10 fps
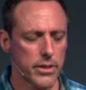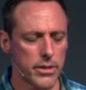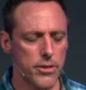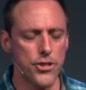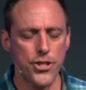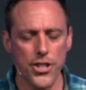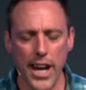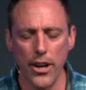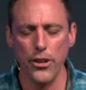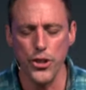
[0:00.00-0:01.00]
to
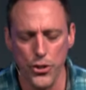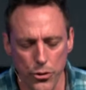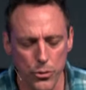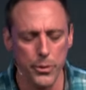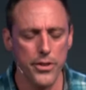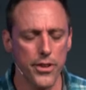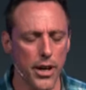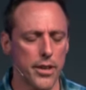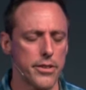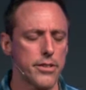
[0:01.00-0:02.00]
share you with
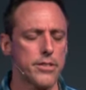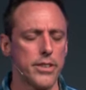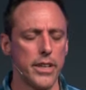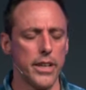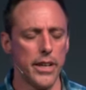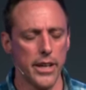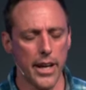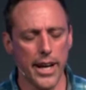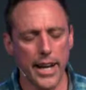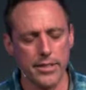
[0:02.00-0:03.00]
others.
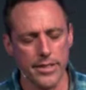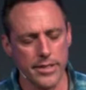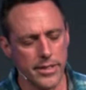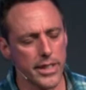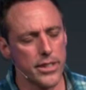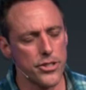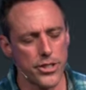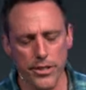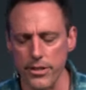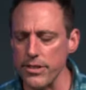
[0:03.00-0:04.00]
I ask this thing in
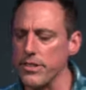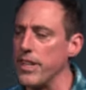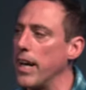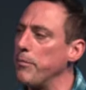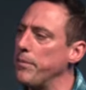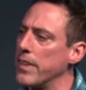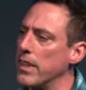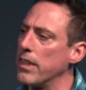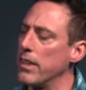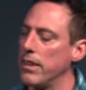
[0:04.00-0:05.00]
Jesus' name.
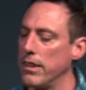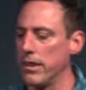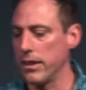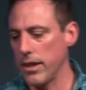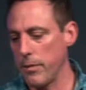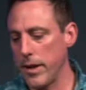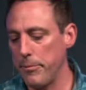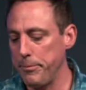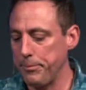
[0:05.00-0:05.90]
Amen.